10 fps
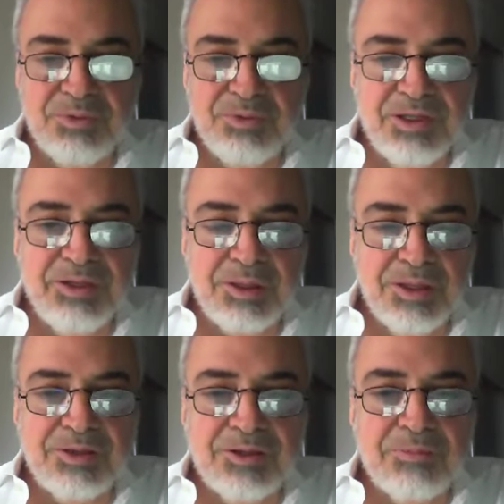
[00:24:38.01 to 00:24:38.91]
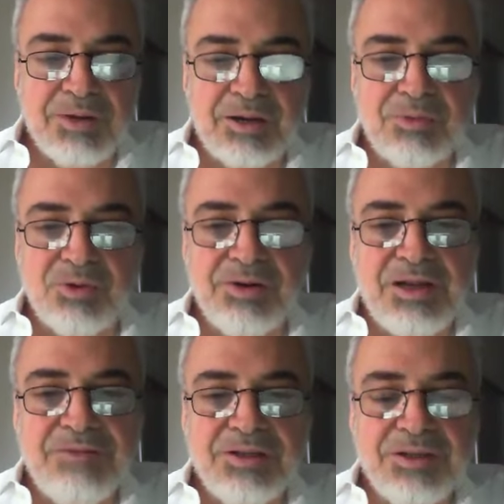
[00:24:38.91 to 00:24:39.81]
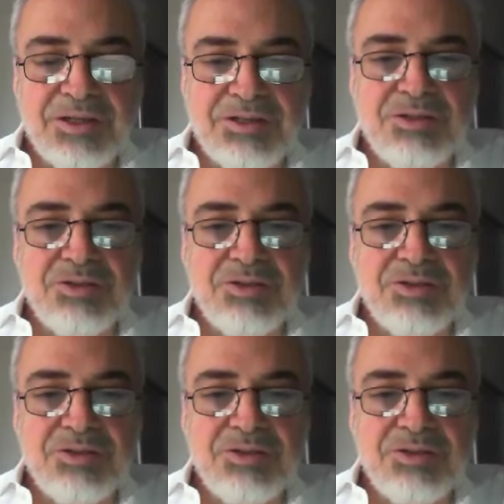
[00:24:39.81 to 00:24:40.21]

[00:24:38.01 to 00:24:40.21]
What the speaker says: are really thinking about and what navigation